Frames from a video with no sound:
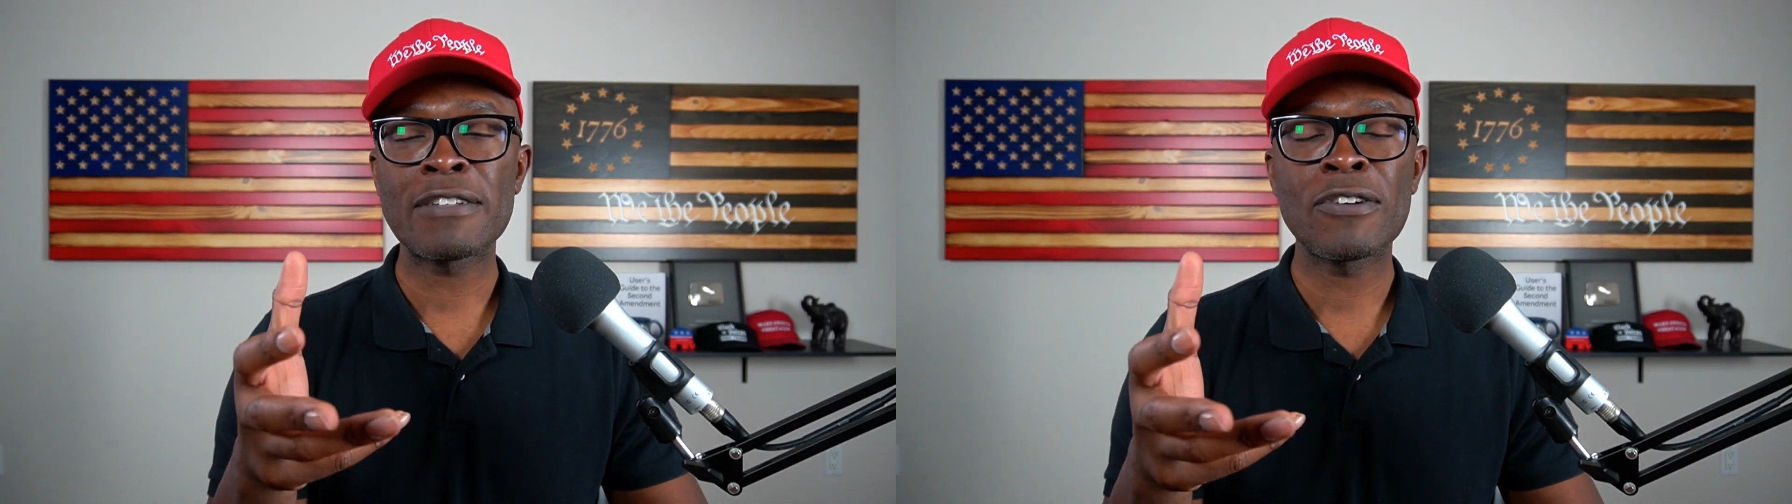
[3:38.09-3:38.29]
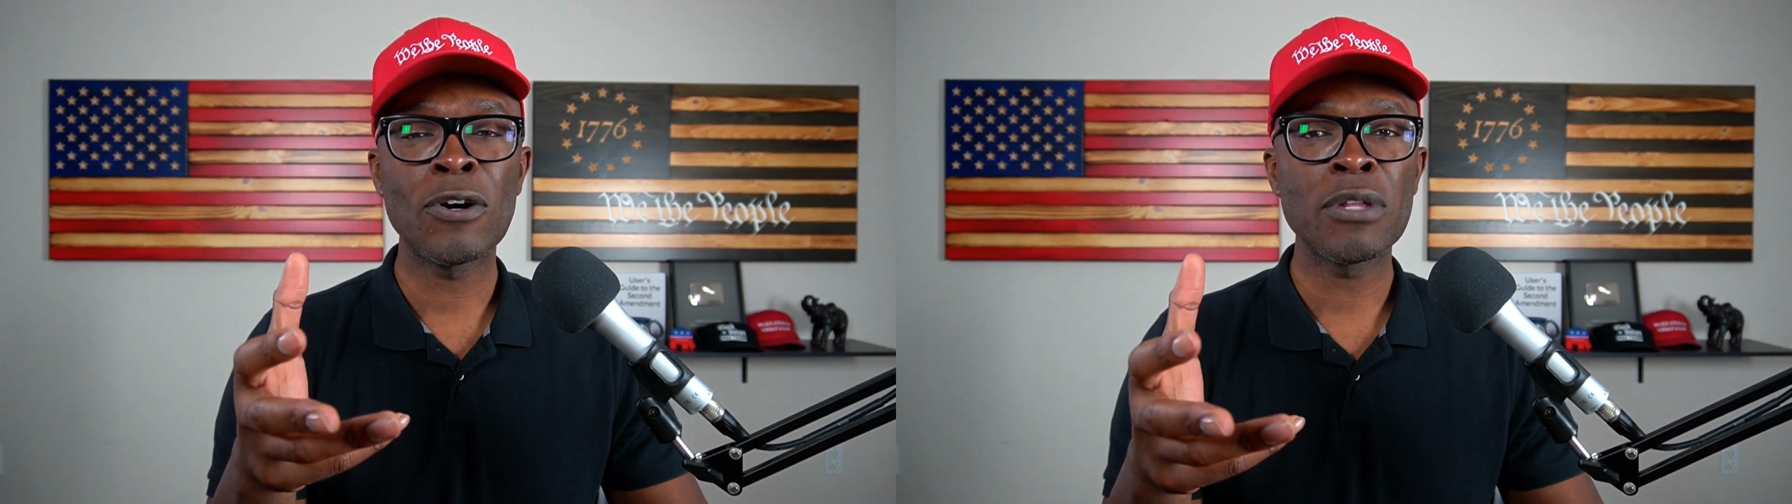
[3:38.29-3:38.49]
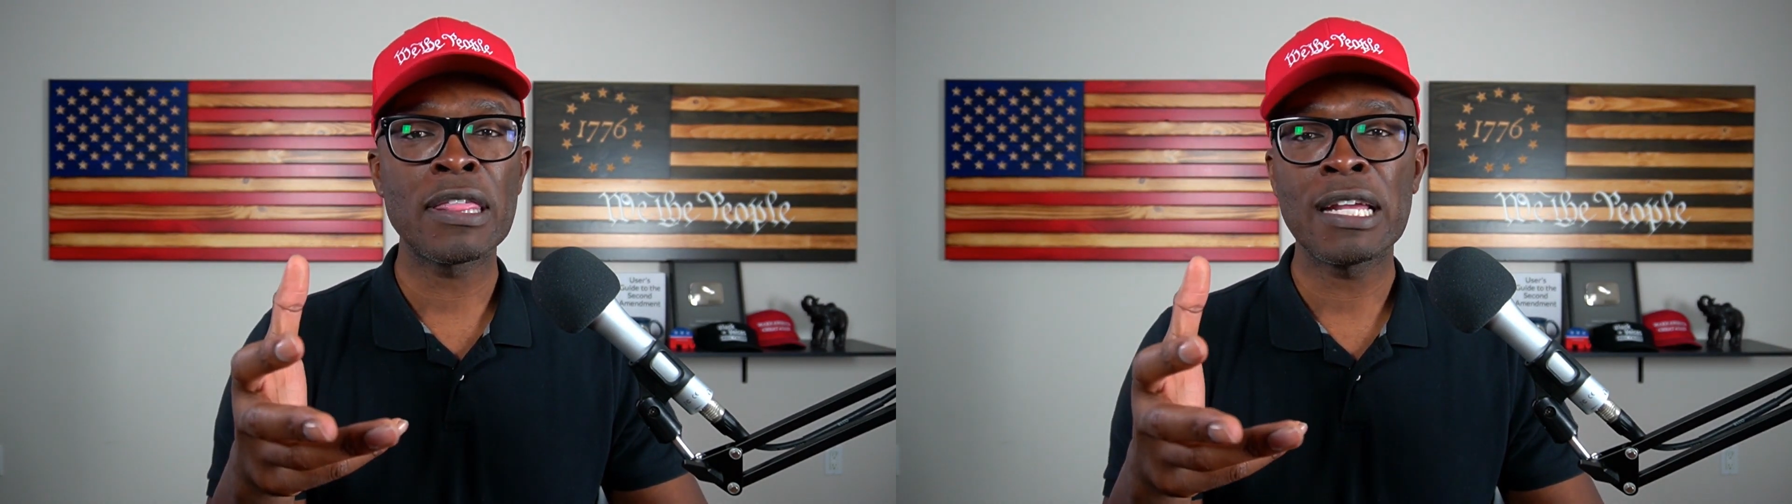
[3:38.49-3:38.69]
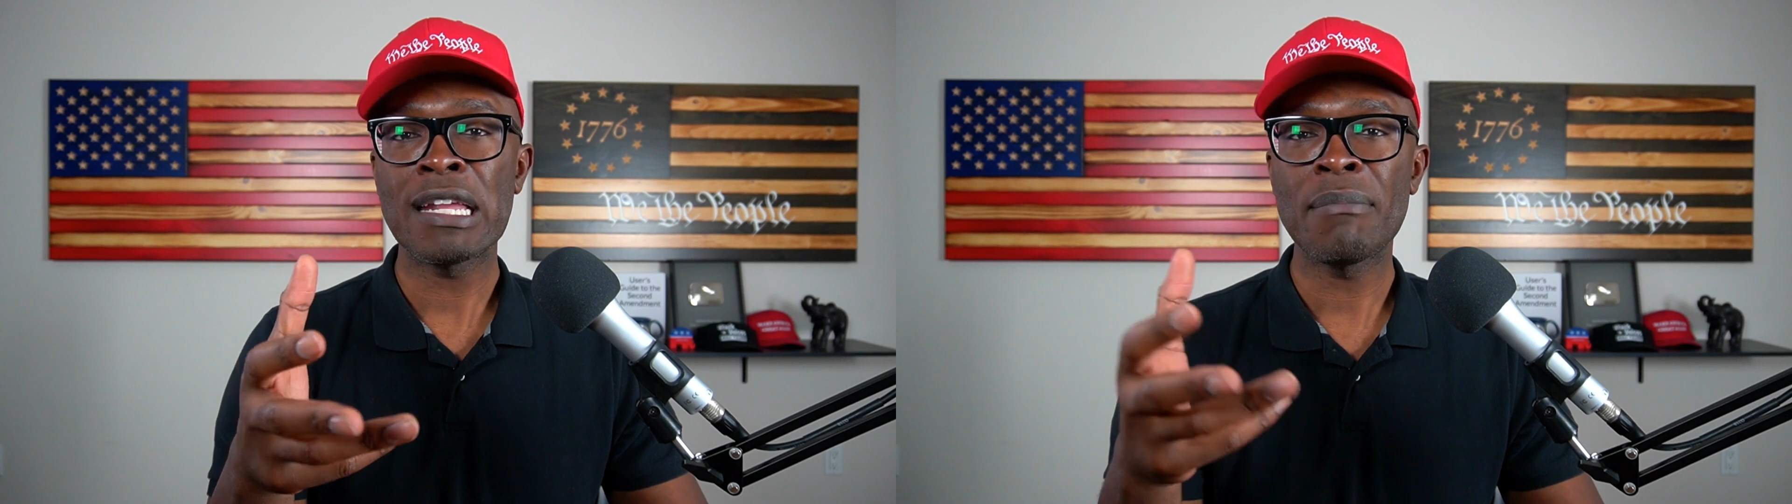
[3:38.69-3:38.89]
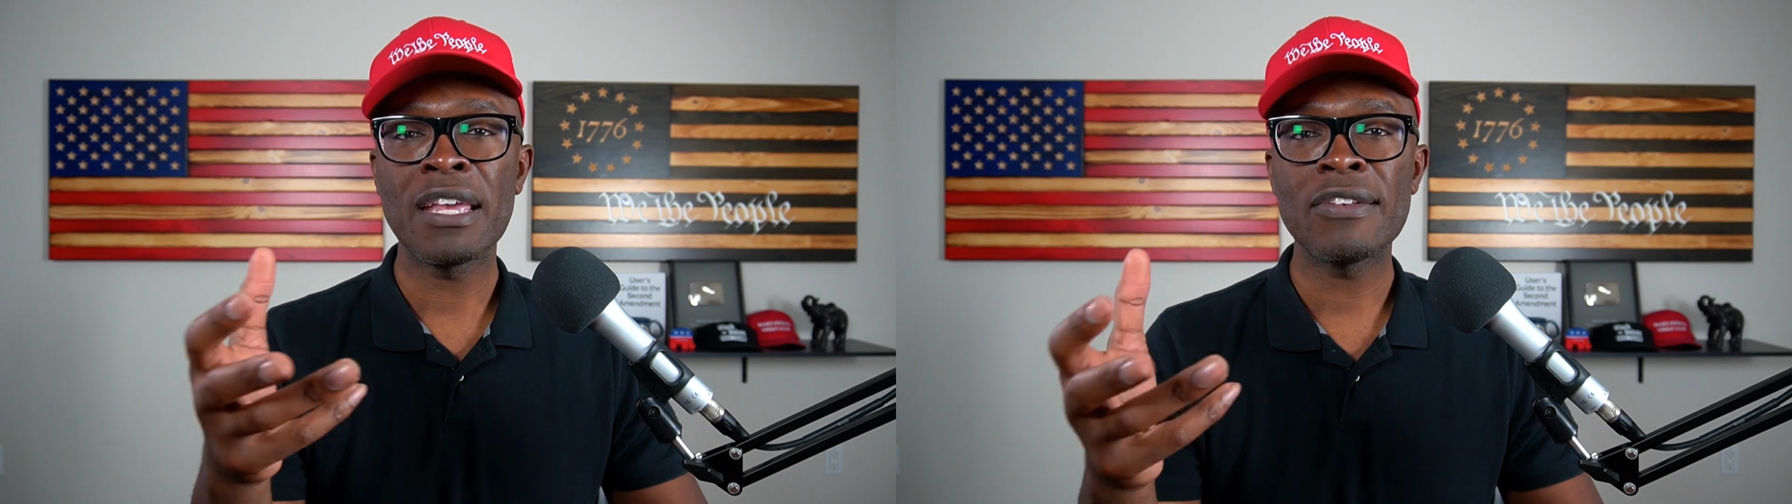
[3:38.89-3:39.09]
the only thing
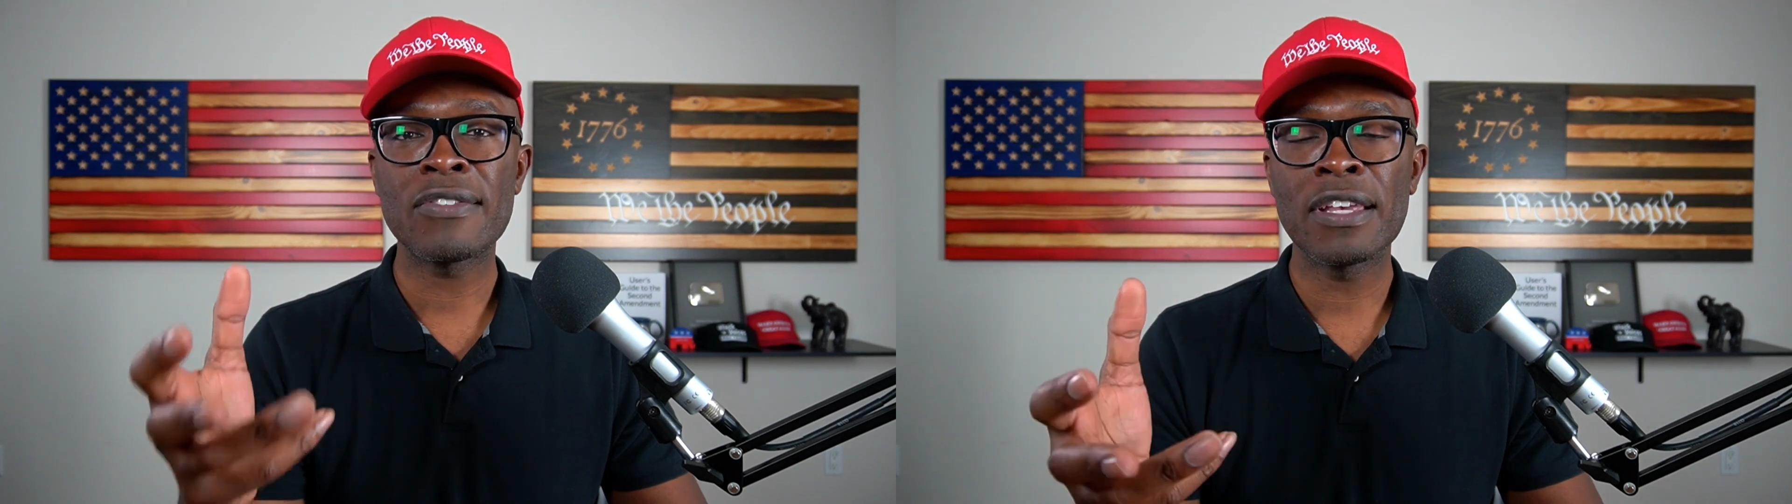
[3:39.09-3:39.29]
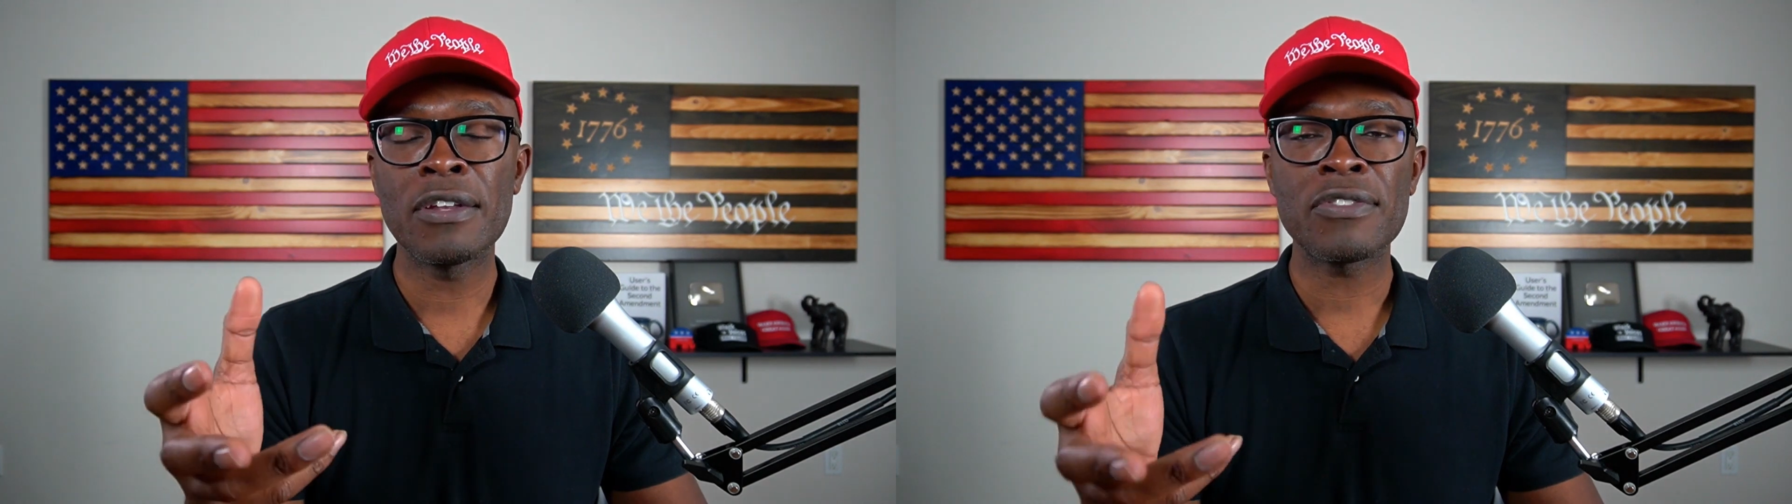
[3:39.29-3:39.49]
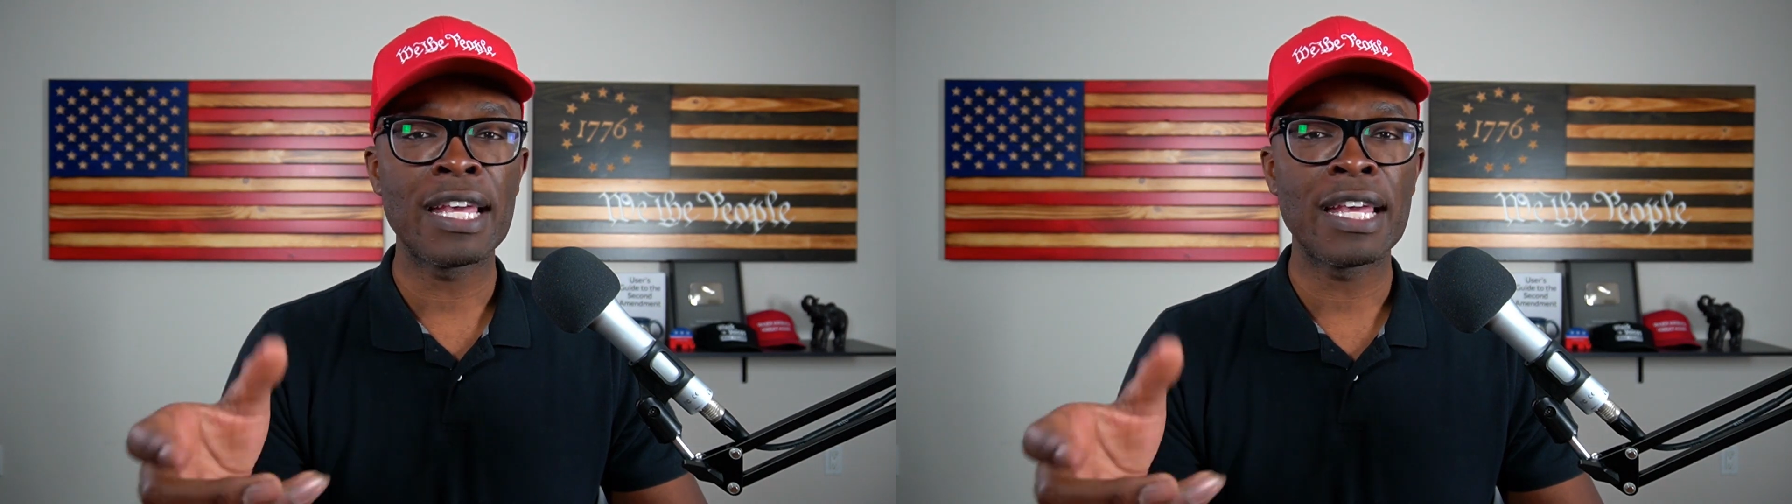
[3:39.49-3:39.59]
that made sense